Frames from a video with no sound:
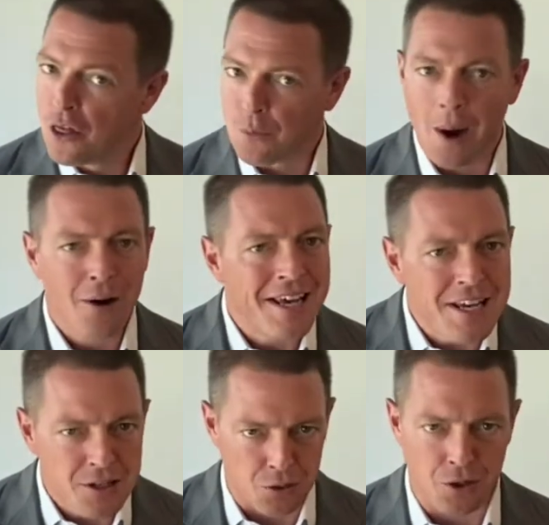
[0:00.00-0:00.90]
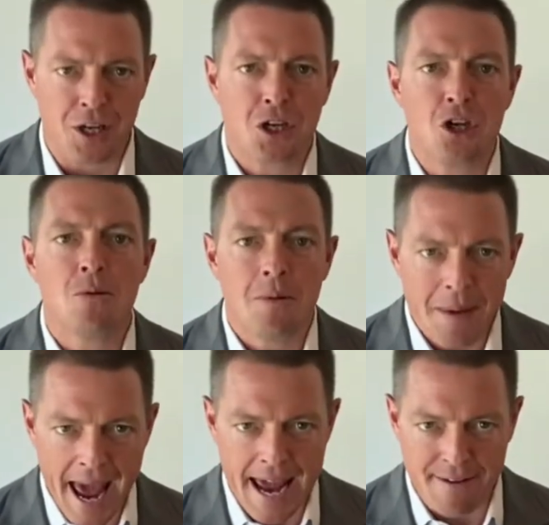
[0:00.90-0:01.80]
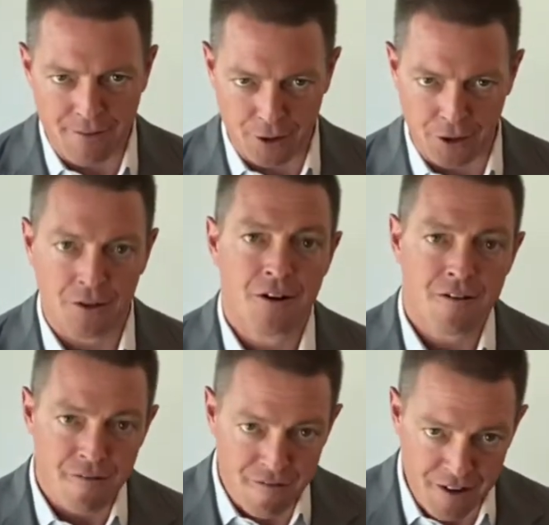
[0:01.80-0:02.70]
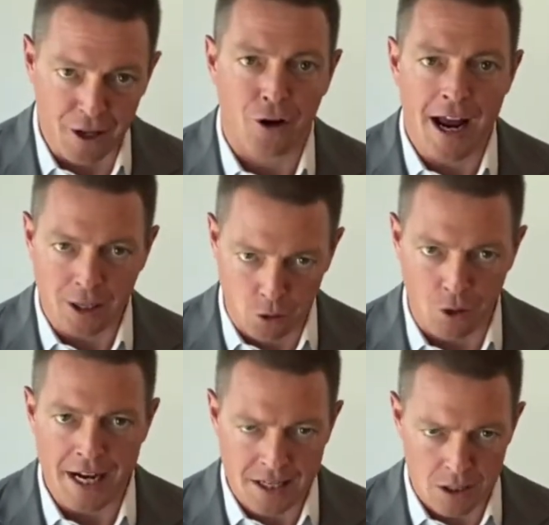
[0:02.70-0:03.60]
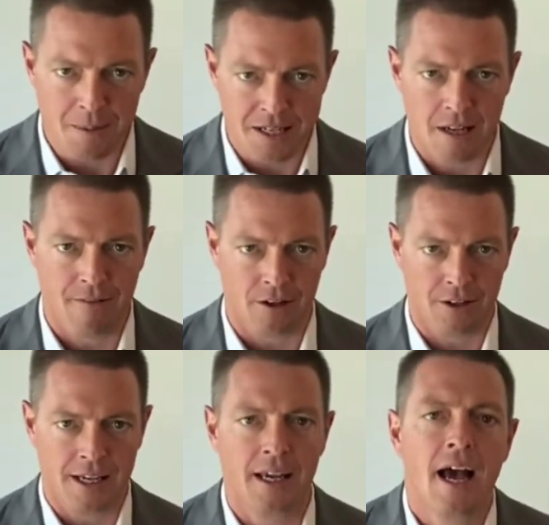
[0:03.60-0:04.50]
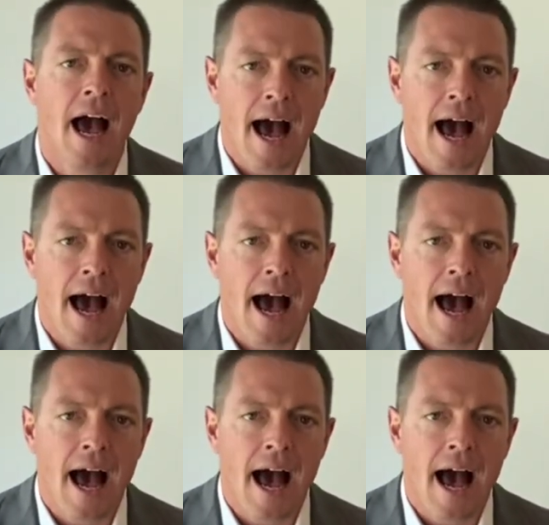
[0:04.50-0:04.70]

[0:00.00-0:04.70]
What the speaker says: Throughout history, human behavior, fear and greed specifically,